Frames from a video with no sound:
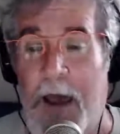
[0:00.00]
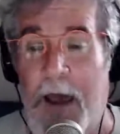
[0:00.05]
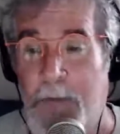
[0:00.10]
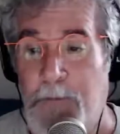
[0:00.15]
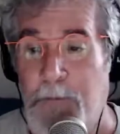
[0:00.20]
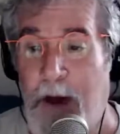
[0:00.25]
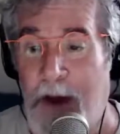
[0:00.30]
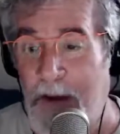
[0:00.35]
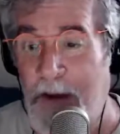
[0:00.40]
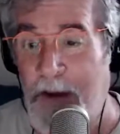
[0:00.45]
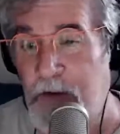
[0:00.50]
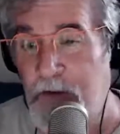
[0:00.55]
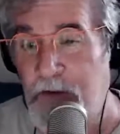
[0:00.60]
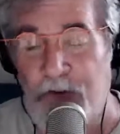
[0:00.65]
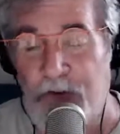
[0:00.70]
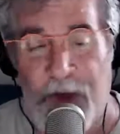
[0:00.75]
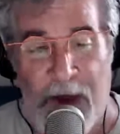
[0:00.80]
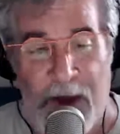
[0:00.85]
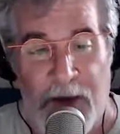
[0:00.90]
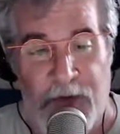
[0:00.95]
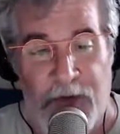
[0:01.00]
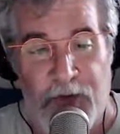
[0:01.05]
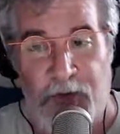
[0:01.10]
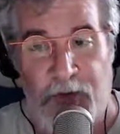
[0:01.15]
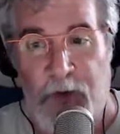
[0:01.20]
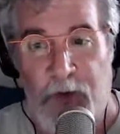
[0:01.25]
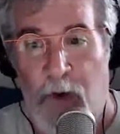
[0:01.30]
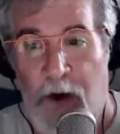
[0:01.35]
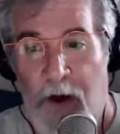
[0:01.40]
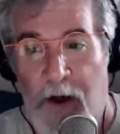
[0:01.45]
Hey, my huge thanks
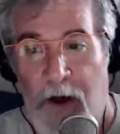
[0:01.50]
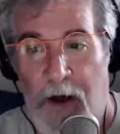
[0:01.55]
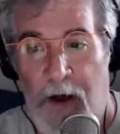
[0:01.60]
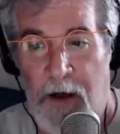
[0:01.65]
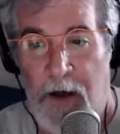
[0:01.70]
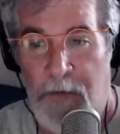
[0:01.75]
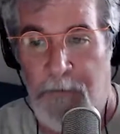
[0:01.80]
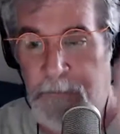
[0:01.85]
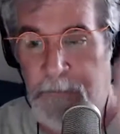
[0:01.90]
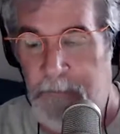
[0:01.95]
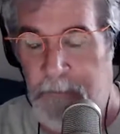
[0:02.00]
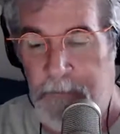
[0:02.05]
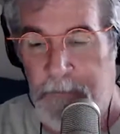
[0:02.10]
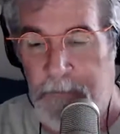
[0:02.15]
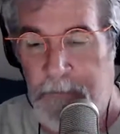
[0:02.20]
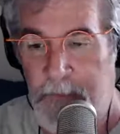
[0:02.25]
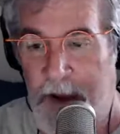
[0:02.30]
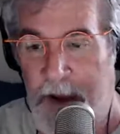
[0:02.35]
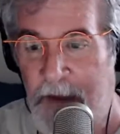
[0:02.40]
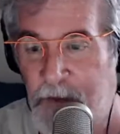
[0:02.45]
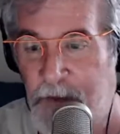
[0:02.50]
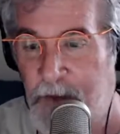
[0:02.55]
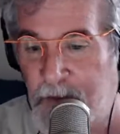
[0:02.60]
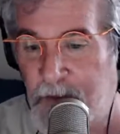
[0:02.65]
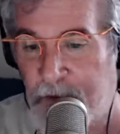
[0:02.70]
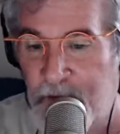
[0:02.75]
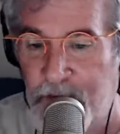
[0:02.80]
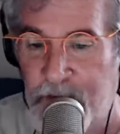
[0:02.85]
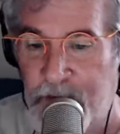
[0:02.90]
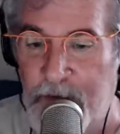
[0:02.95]
to Matthew
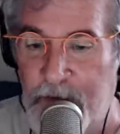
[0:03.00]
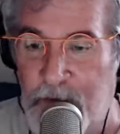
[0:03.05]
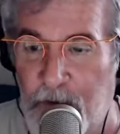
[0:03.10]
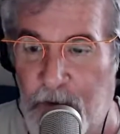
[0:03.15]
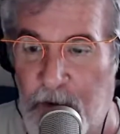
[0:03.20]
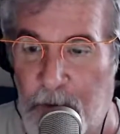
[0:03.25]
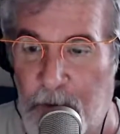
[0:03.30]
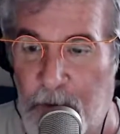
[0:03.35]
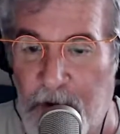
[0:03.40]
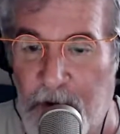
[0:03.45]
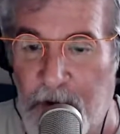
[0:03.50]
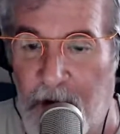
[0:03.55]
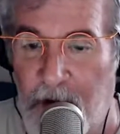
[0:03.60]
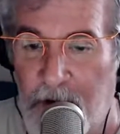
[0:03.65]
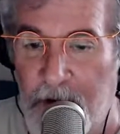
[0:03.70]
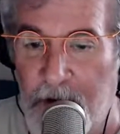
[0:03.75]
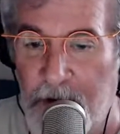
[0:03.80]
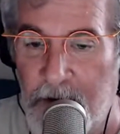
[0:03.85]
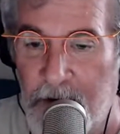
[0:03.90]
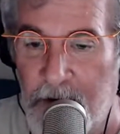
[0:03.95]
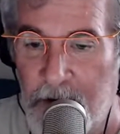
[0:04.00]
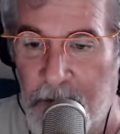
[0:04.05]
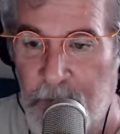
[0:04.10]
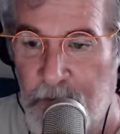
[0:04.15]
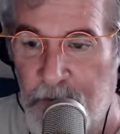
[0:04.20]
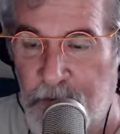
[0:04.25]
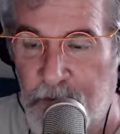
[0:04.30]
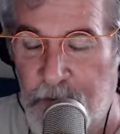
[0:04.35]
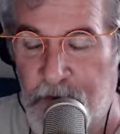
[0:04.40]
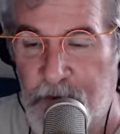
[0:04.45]
Teske for coming on,
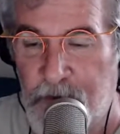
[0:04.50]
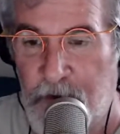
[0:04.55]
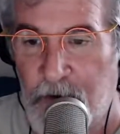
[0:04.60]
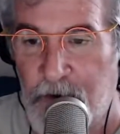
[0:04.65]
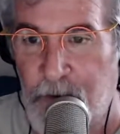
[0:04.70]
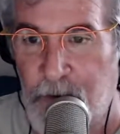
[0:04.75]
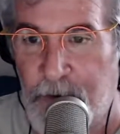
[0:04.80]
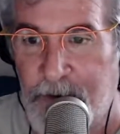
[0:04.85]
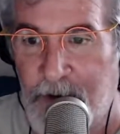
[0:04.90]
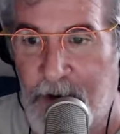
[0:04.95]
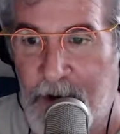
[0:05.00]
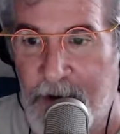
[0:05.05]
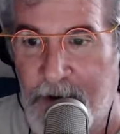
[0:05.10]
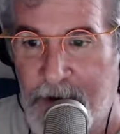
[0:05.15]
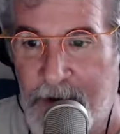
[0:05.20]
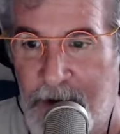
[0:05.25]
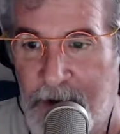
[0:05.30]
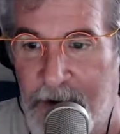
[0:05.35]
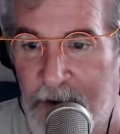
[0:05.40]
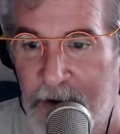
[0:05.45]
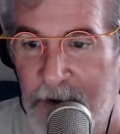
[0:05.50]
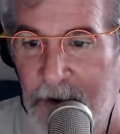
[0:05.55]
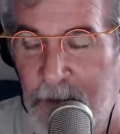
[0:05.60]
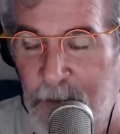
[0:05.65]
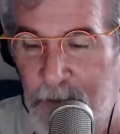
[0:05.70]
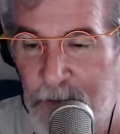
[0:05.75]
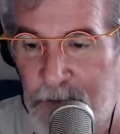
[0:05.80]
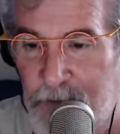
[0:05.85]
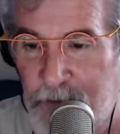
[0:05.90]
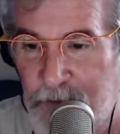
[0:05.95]
Mr. ChargeWay.net,
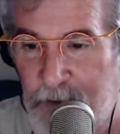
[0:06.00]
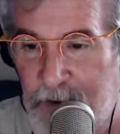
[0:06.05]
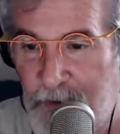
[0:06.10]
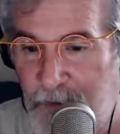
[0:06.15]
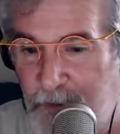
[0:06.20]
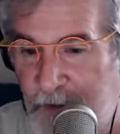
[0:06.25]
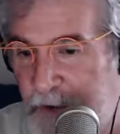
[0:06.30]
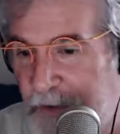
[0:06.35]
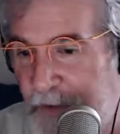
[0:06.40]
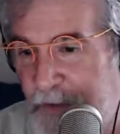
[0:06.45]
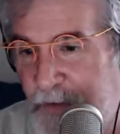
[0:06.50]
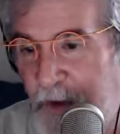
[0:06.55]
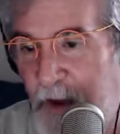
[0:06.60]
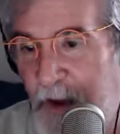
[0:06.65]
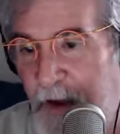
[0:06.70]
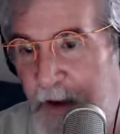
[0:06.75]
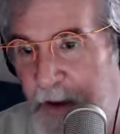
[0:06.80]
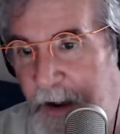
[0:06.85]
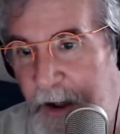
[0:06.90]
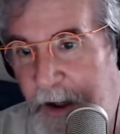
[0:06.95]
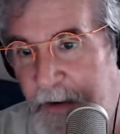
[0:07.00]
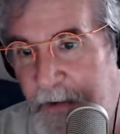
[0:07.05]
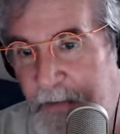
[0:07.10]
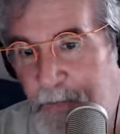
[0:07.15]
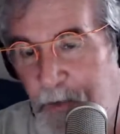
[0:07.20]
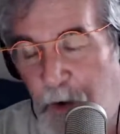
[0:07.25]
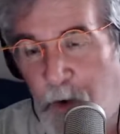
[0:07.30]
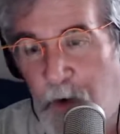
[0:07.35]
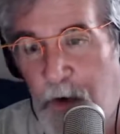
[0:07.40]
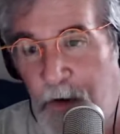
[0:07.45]
Mr. Teske Design, and, of
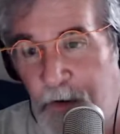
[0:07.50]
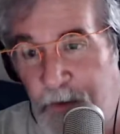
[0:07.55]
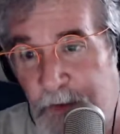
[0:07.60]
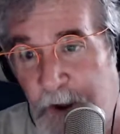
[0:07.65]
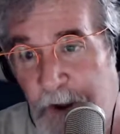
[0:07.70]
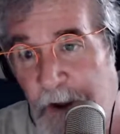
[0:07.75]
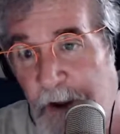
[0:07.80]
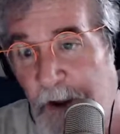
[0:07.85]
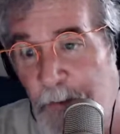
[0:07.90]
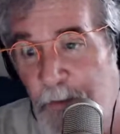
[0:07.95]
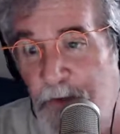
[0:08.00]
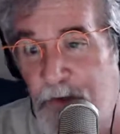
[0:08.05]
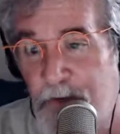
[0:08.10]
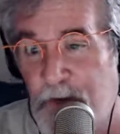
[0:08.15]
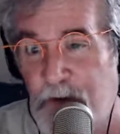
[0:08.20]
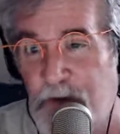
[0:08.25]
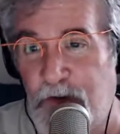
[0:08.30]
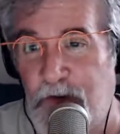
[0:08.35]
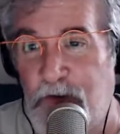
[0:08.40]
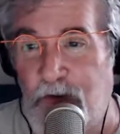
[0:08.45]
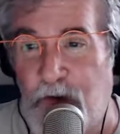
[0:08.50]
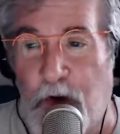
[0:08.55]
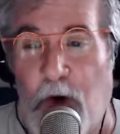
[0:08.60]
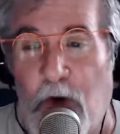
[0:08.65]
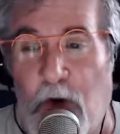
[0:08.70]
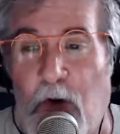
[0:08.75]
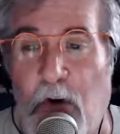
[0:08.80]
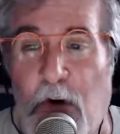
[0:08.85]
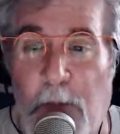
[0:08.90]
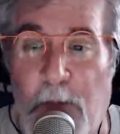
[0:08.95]
course, Mr.
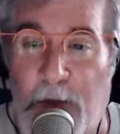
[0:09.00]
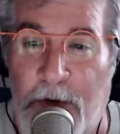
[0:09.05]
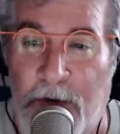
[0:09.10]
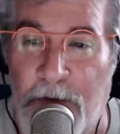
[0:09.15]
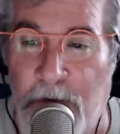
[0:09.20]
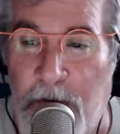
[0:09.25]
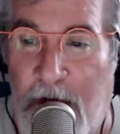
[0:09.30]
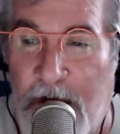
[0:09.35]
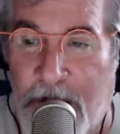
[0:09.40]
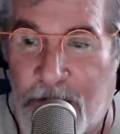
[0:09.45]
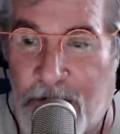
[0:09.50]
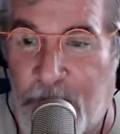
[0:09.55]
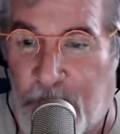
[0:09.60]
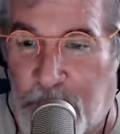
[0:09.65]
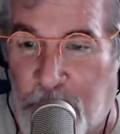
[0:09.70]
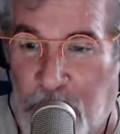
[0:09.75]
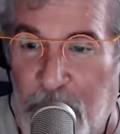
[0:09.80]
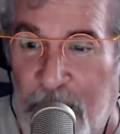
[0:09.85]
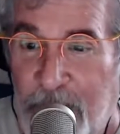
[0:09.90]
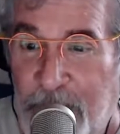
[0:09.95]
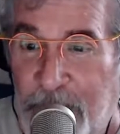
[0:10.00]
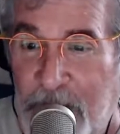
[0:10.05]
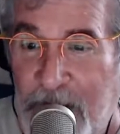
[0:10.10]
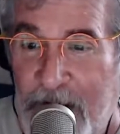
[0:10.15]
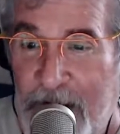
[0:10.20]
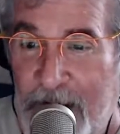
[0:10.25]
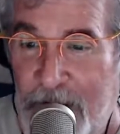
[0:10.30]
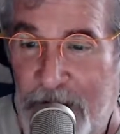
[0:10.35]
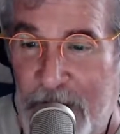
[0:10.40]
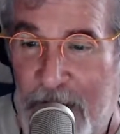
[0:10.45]
Stirrer Up of Model 3
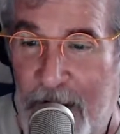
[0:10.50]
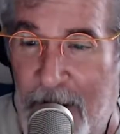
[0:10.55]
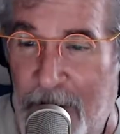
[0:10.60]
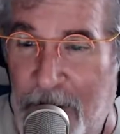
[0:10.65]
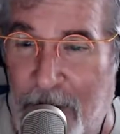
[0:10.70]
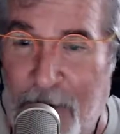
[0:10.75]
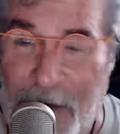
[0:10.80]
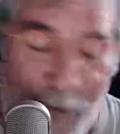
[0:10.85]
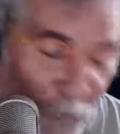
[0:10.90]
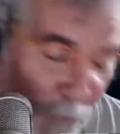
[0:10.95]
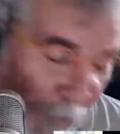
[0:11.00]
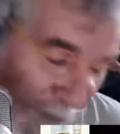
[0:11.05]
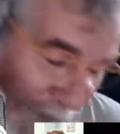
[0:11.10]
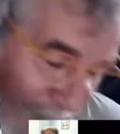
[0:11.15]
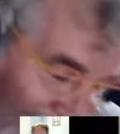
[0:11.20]
fans everywhere.